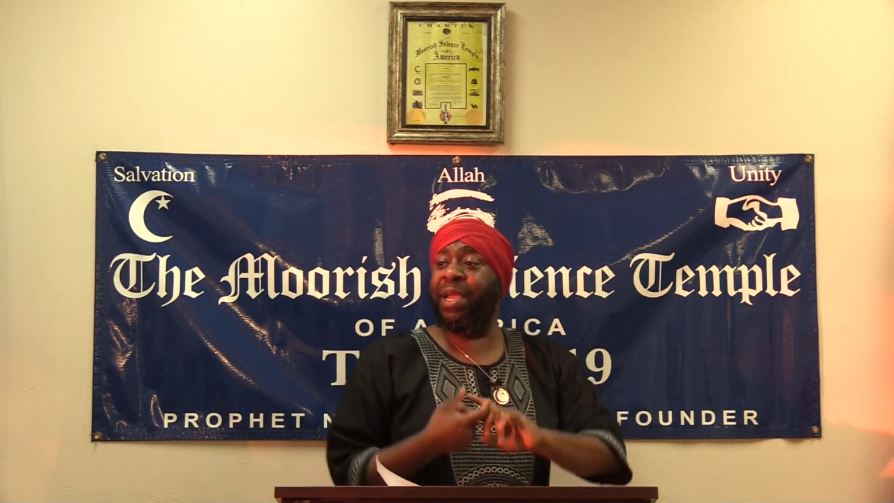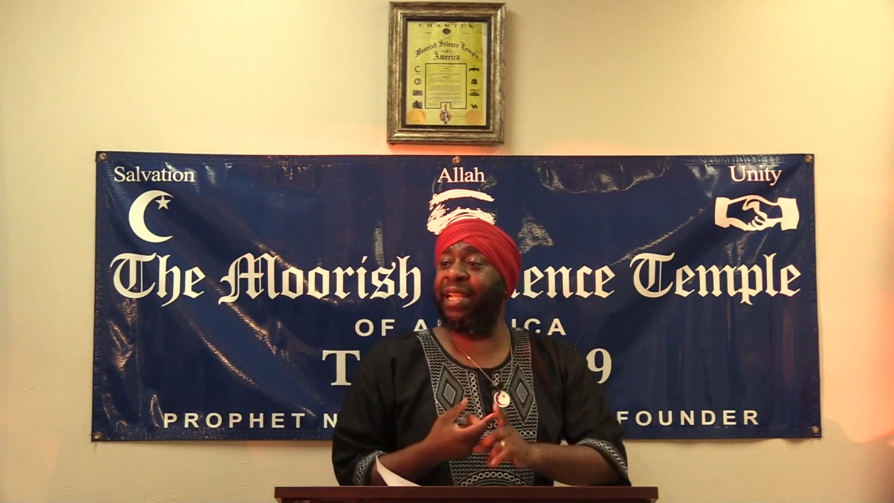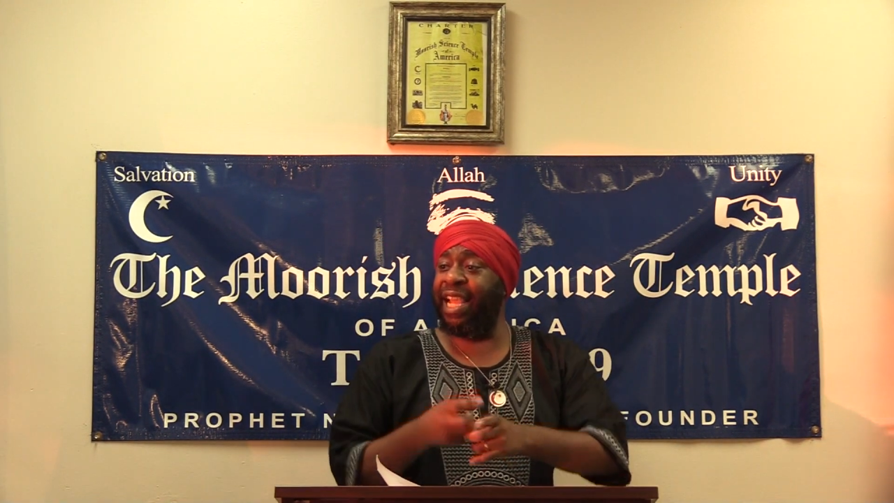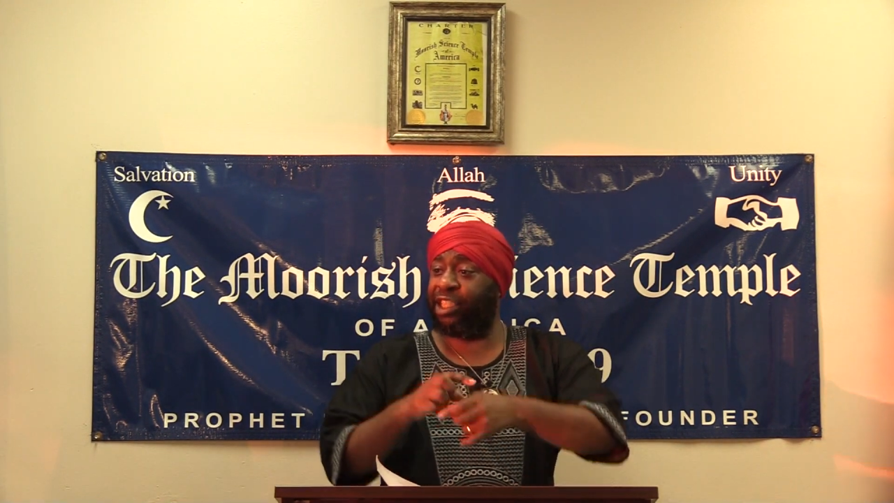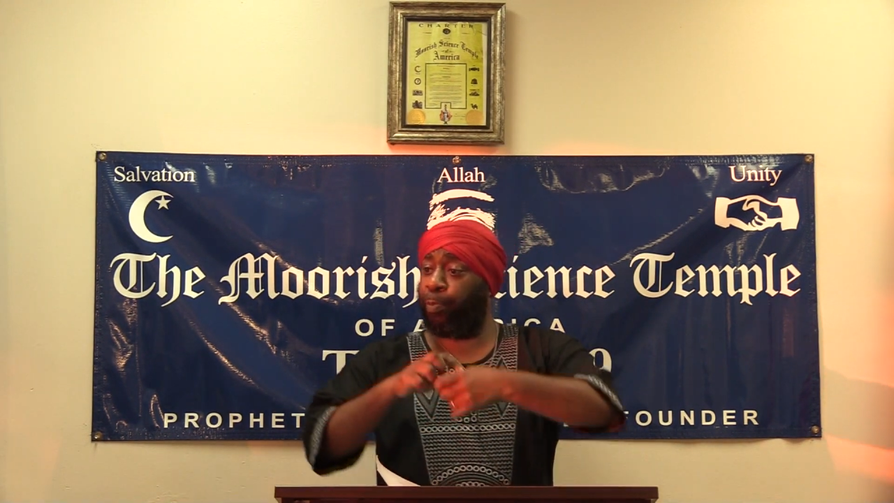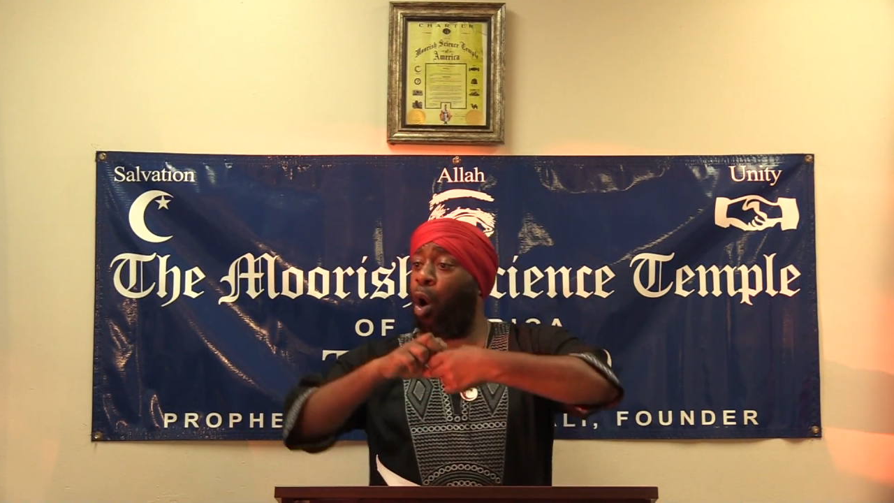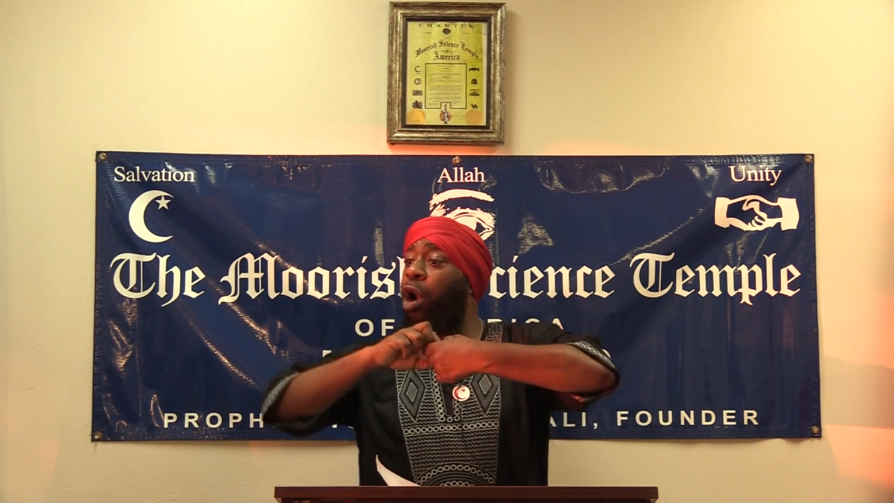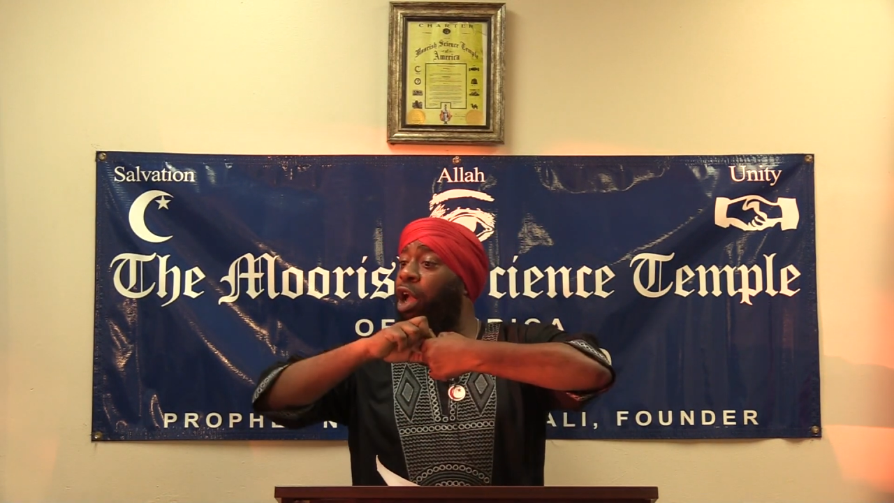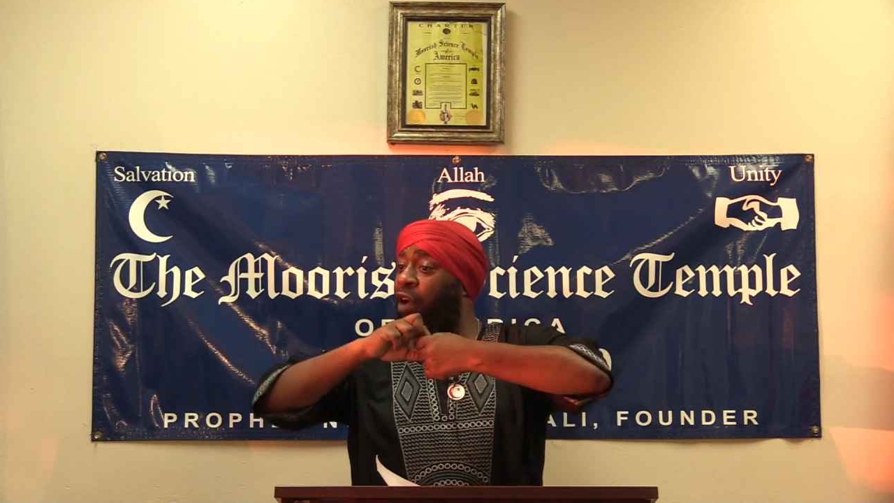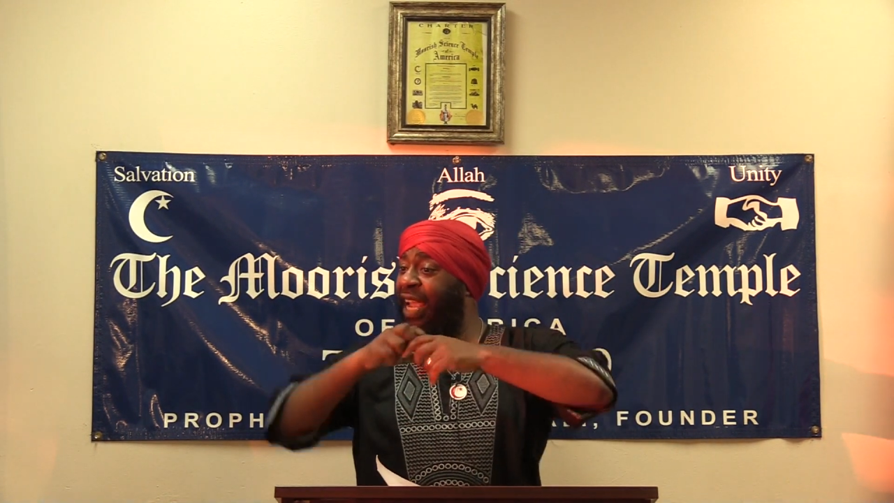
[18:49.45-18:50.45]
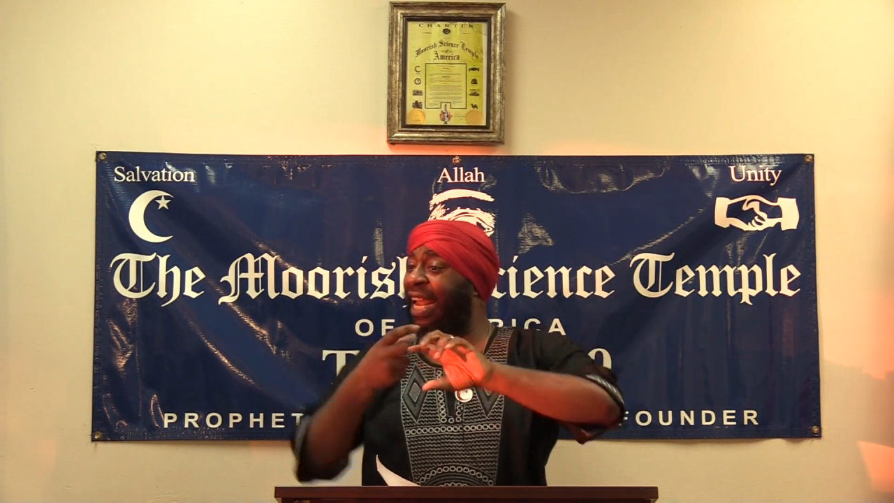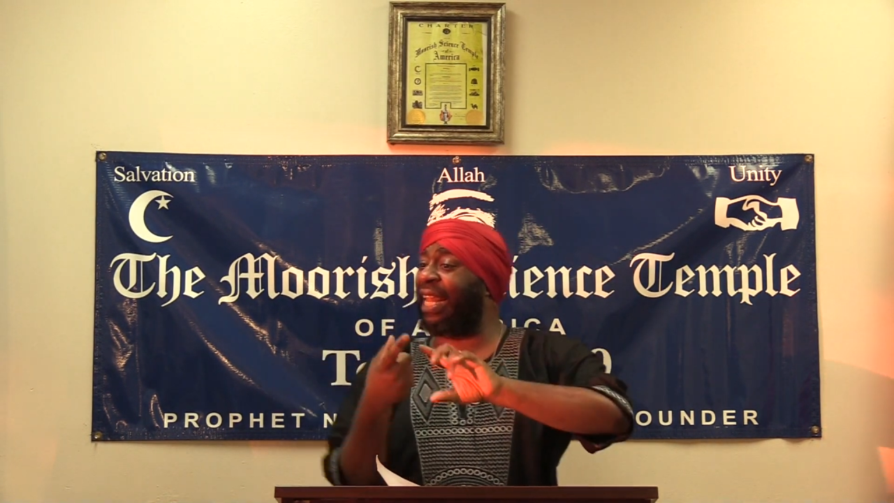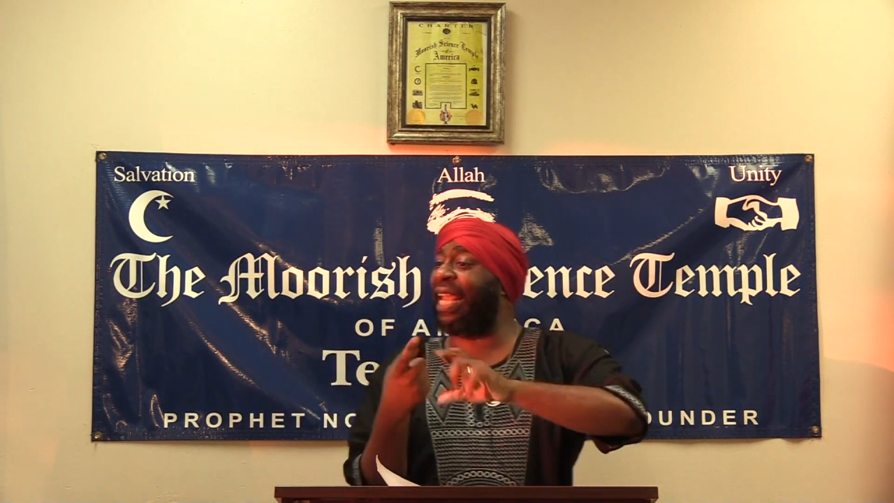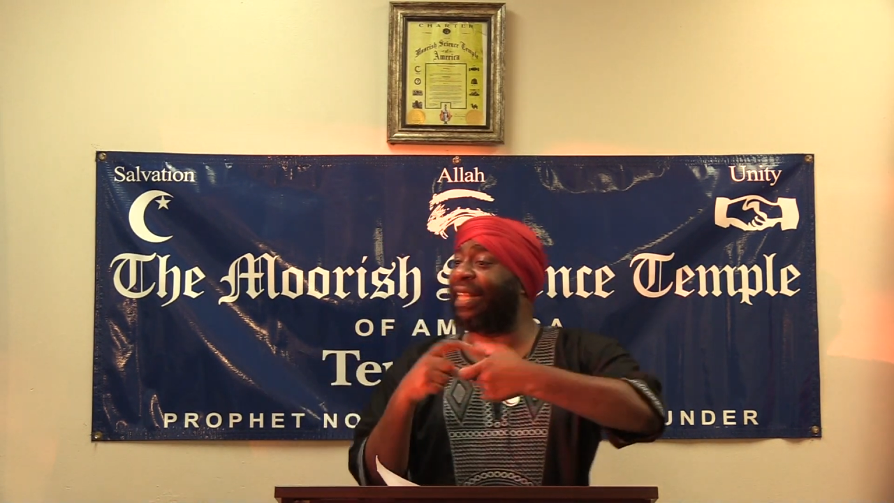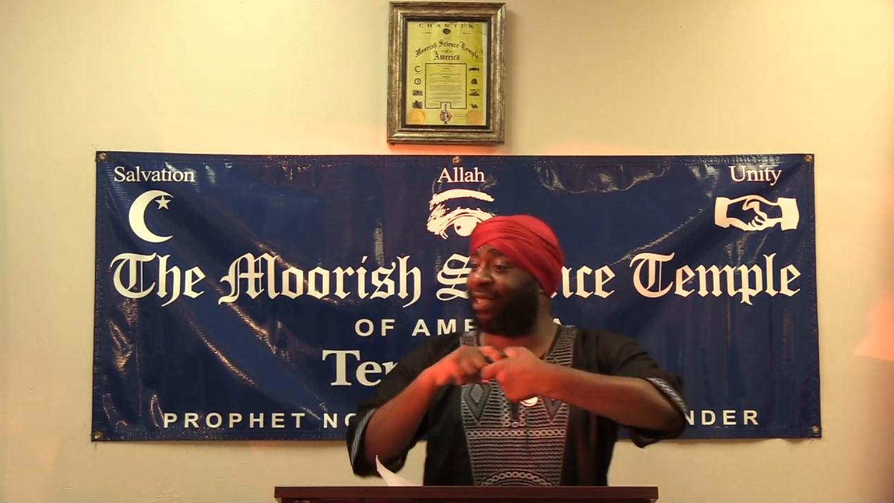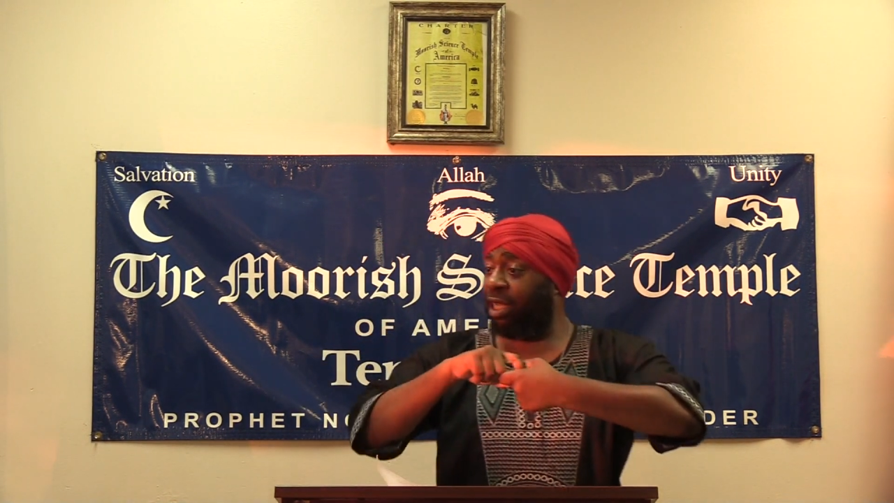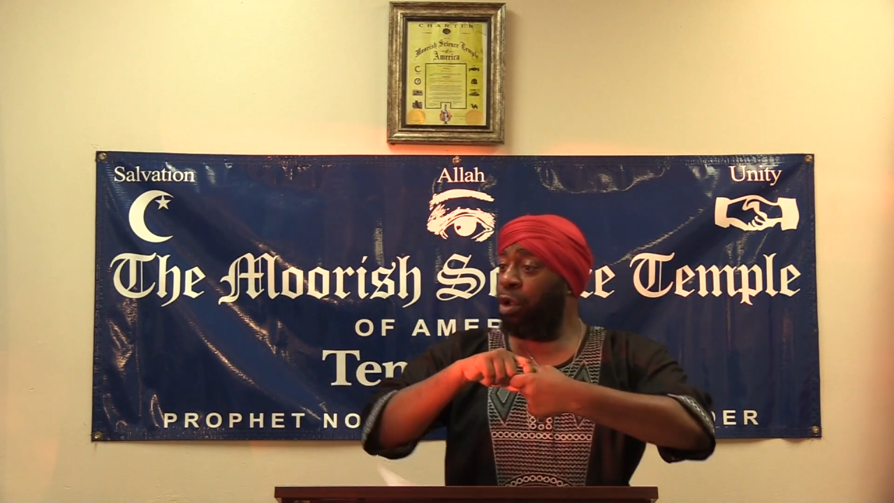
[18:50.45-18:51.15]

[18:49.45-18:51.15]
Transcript: meaning it's part of, it links